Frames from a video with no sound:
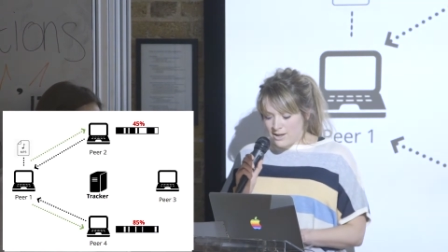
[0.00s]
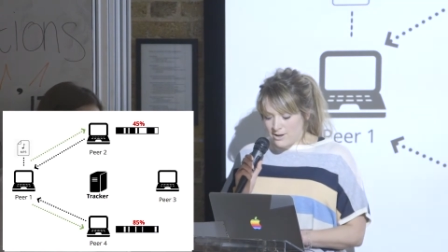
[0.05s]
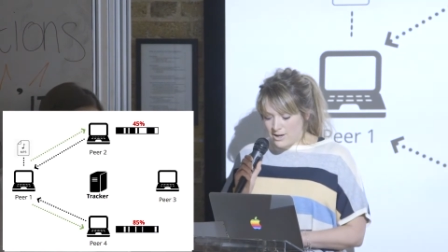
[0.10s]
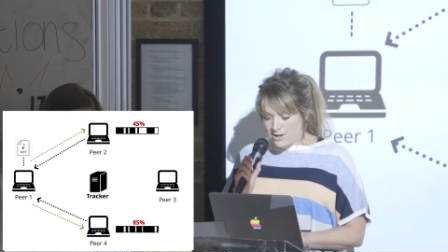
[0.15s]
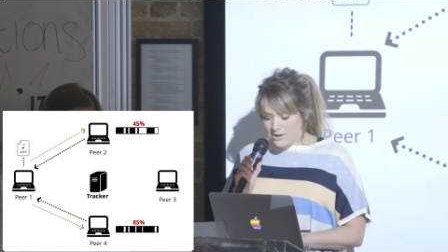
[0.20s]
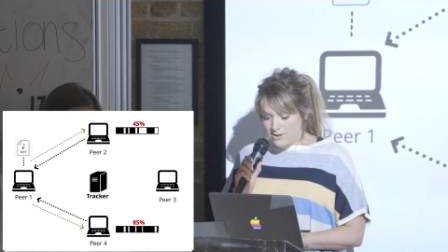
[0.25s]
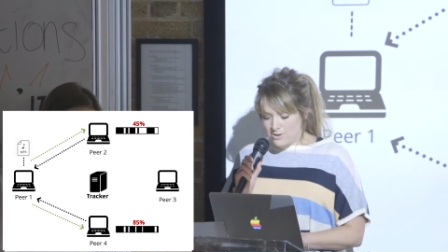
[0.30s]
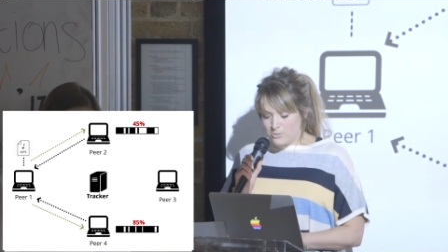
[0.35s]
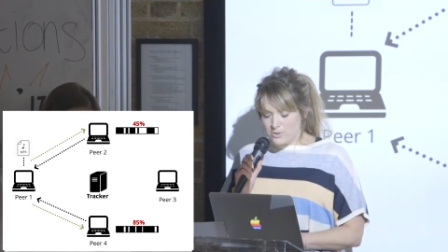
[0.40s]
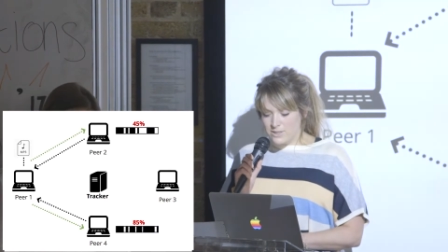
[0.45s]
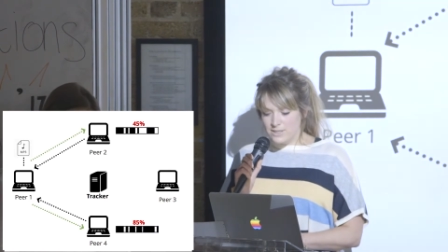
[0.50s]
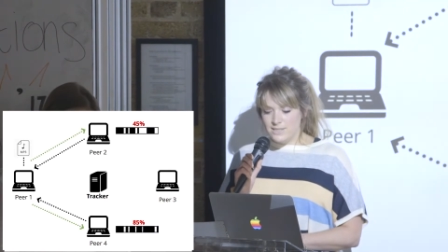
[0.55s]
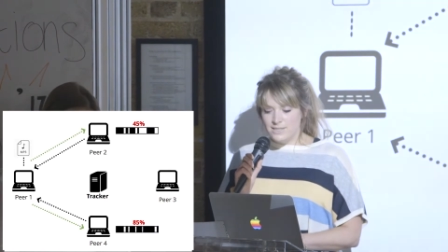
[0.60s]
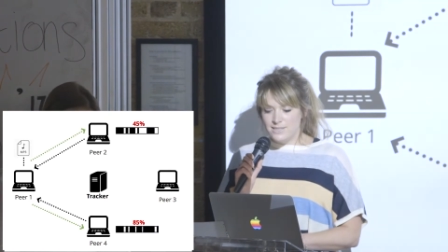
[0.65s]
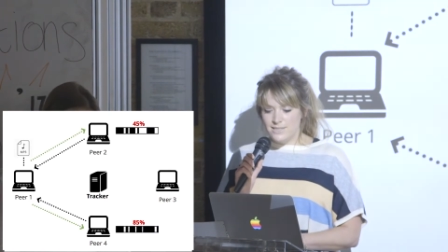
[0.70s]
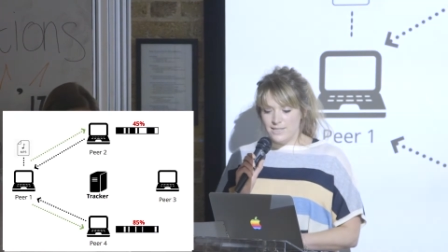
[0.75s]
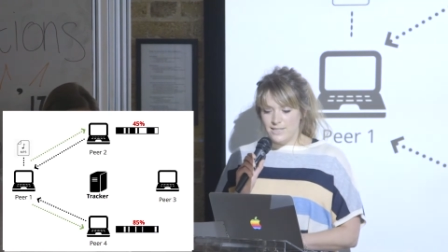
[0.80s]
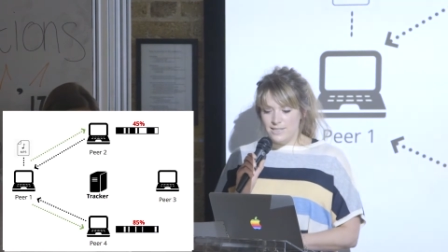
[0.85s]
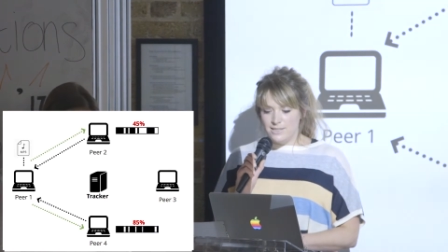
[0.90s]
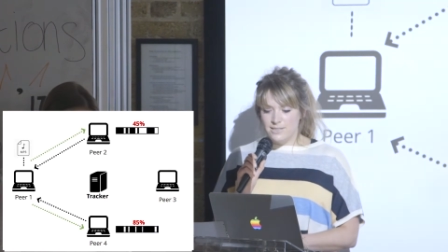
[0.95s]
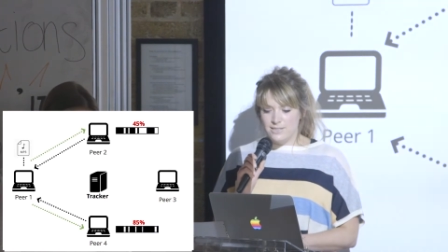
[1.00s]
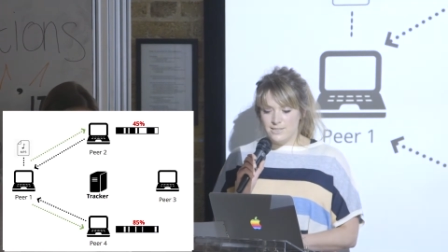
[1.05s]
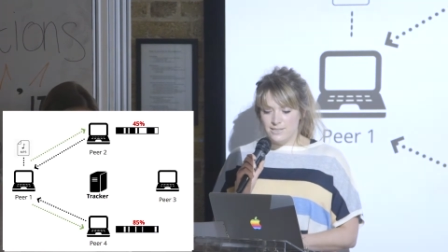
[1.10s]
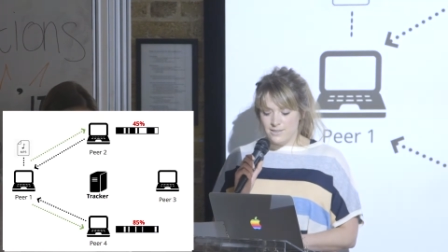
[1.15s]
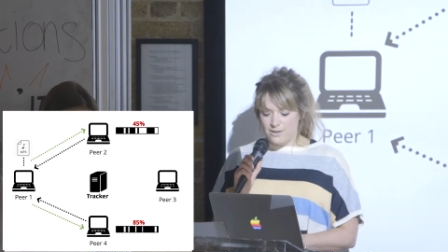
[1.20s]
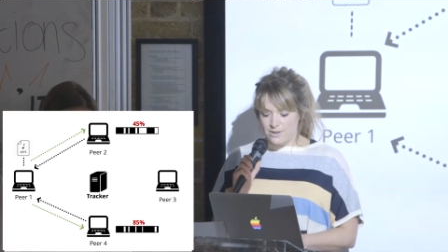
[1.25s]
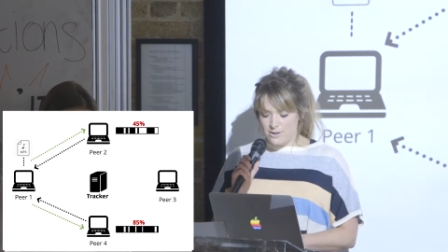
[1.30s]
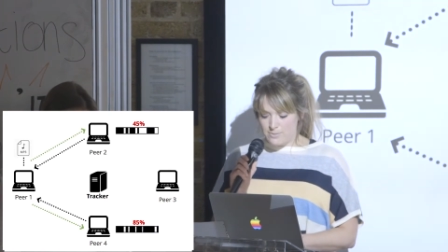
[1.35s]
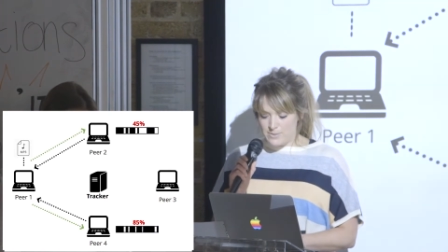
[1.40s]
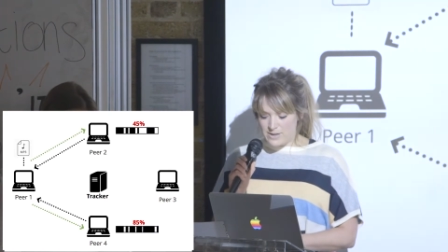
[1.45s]
Once the leechers
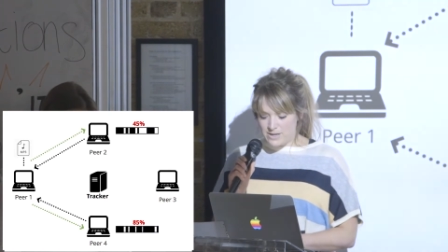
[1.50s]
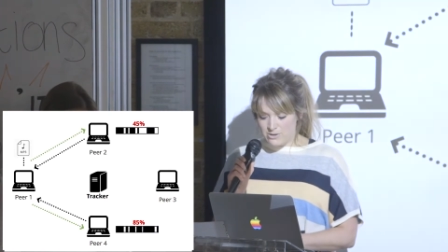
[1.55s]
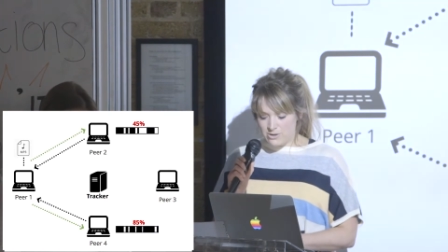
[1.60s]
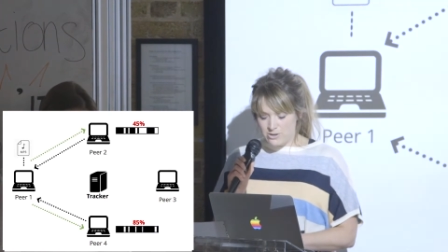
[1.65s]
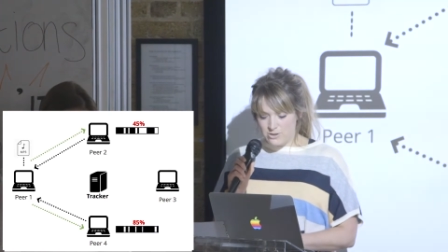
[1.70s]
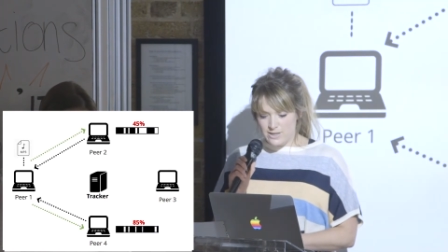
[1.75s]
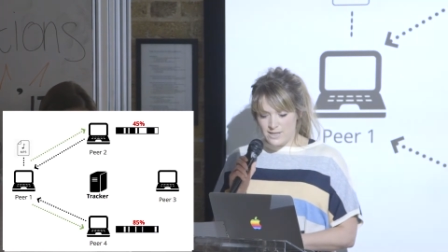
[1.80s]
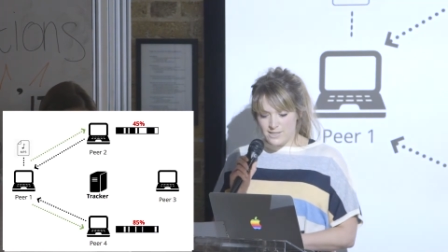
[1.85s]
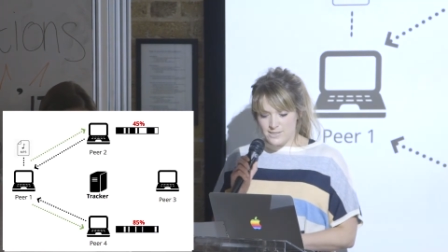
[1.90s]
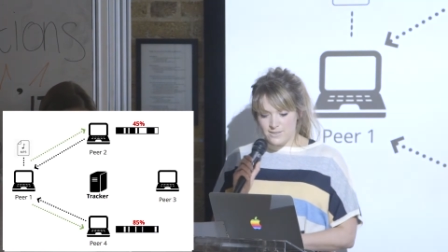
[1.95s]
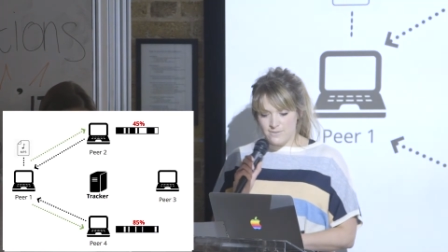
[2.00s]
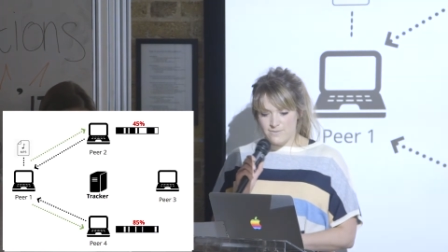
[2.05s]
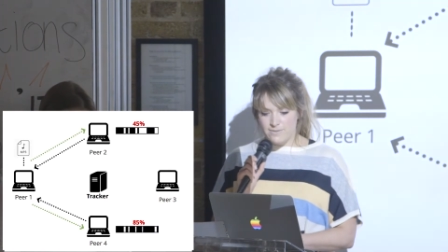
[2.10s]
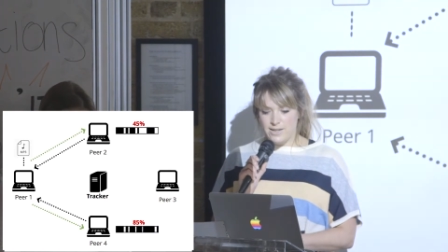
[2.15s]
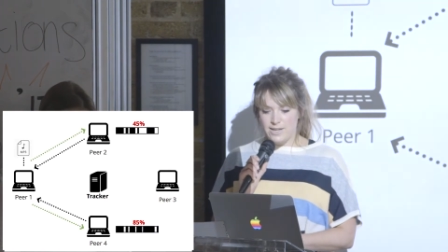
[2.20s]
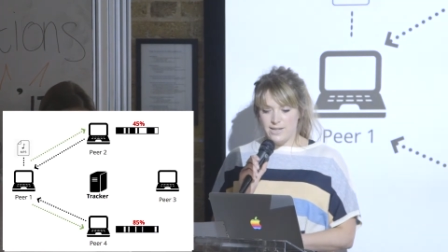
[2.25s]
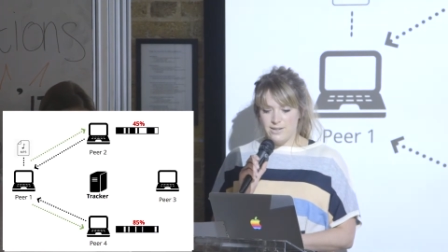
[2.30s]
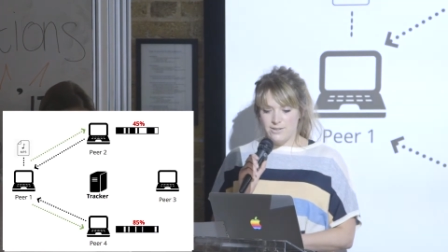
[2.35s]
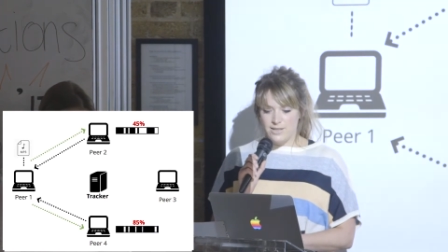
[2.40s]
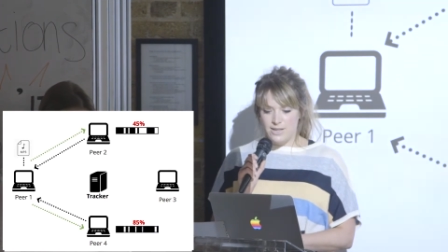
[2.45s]
know about who has the file,